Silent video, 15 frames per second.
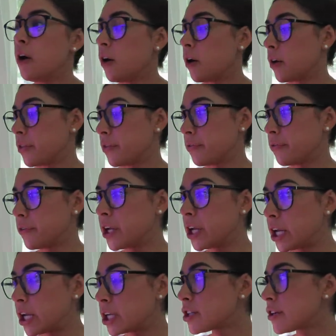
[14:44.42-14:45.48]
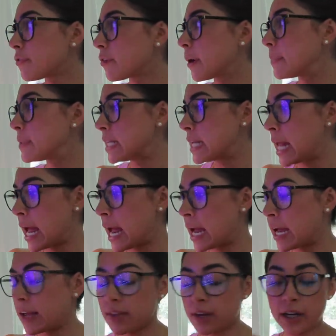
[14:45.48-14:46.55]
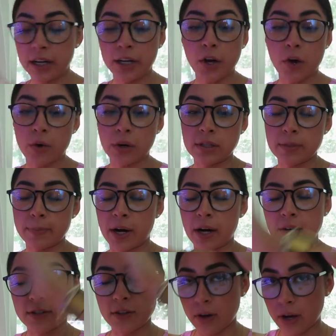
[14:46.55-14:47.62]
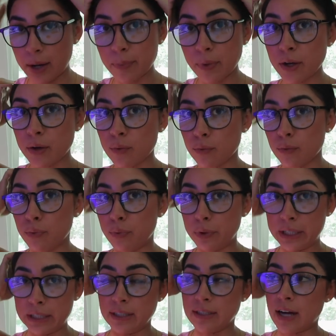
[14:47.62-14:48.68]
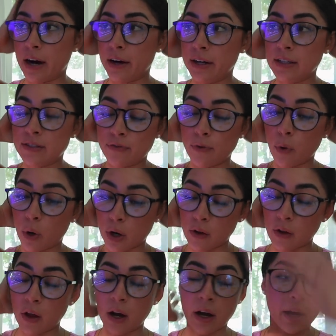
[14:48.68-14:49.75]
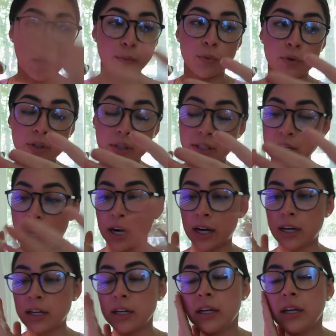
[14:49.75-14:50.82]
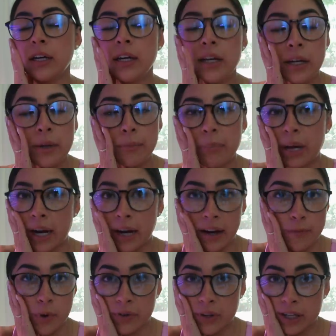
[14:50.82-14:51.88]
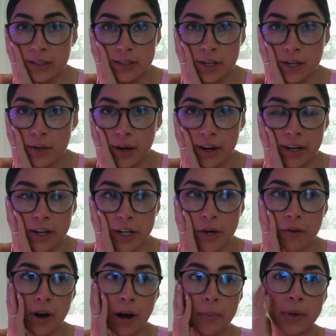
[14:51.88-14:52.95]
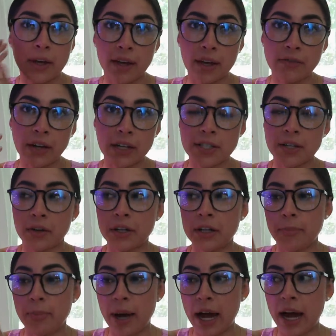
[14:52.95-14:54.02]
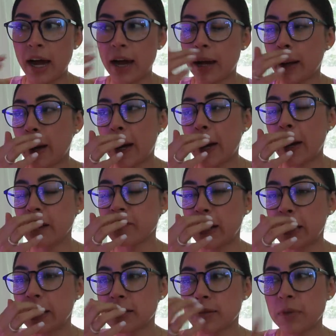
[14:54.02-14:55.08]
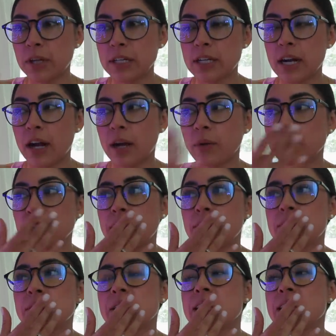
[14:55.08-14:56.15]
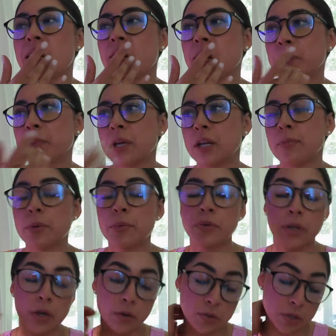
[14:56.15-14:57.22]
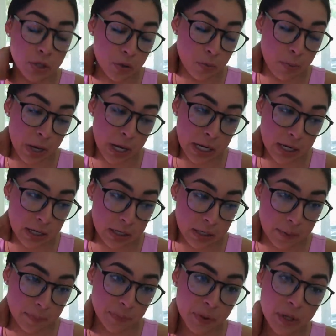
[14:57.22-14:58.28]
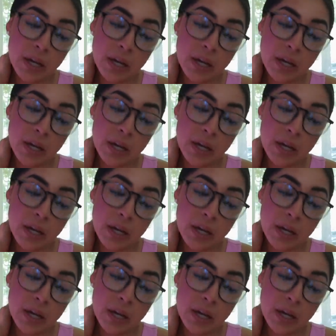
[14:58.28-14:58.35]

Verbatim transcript: all the footage from today and then I need to go run some errands y'all I'm like really tired it's four o'clock I'm really tired but I have more things to do I need to go grab a gift I still need to pack I got invited to something tonight which I really doubt I'm gonna be able to go to but um